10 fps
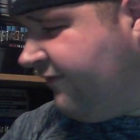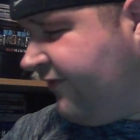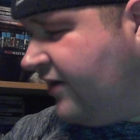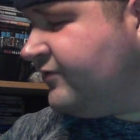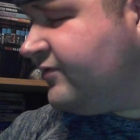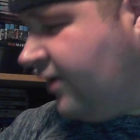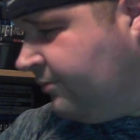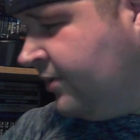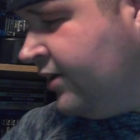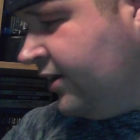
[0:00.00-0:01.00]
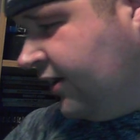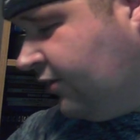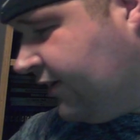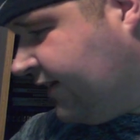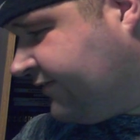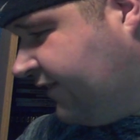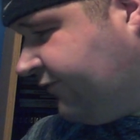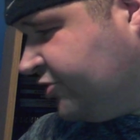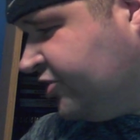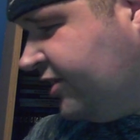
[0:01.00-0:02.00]
I found some, you know, like I said,
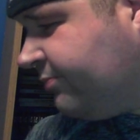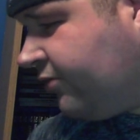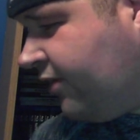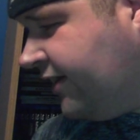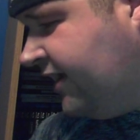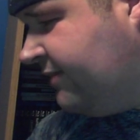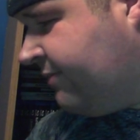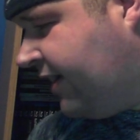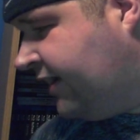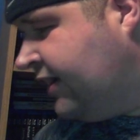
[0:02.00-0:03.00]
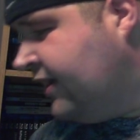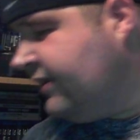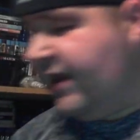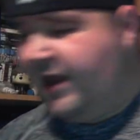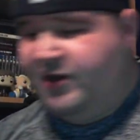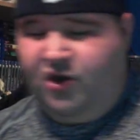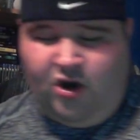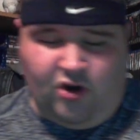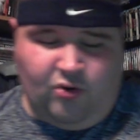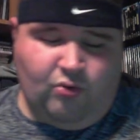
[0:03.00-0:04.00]
for cheaper on eBay that I
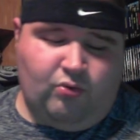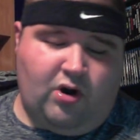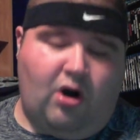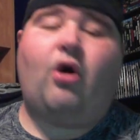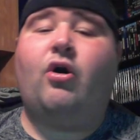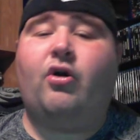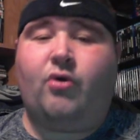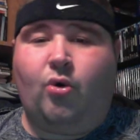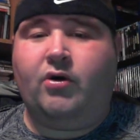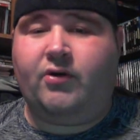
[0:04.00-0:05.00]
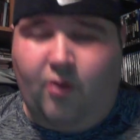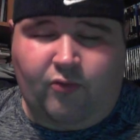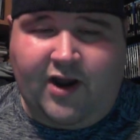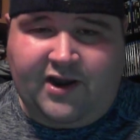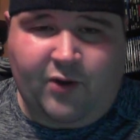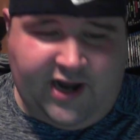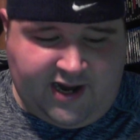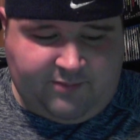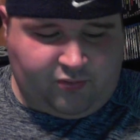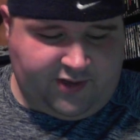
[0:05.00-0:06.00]
know are or already went
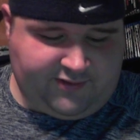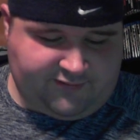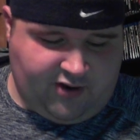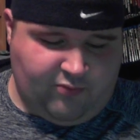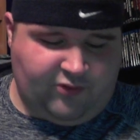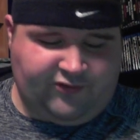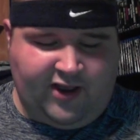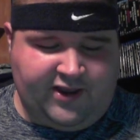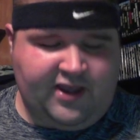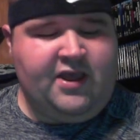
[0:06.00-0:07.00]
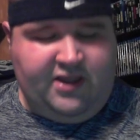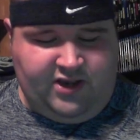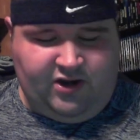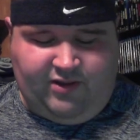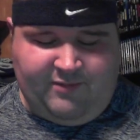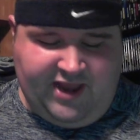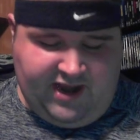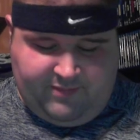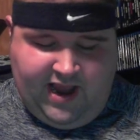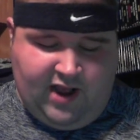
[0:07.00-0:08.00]
out of print. So I was like, you know, let me get
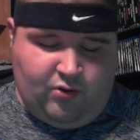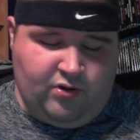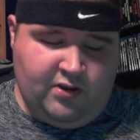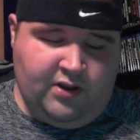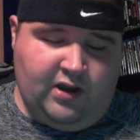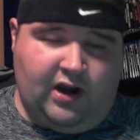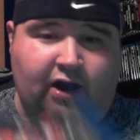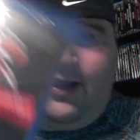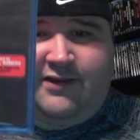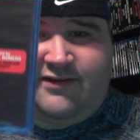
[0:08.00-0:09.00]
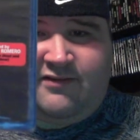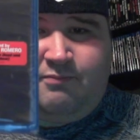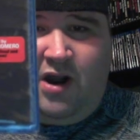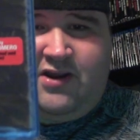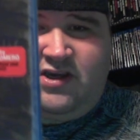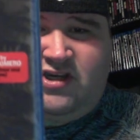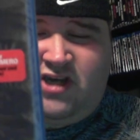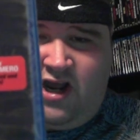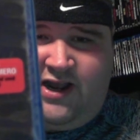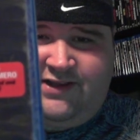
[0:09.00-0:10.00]
them now. This is Monkey
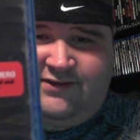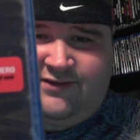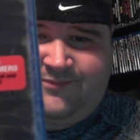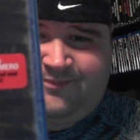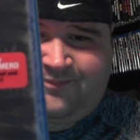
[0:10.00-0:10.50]
Shines.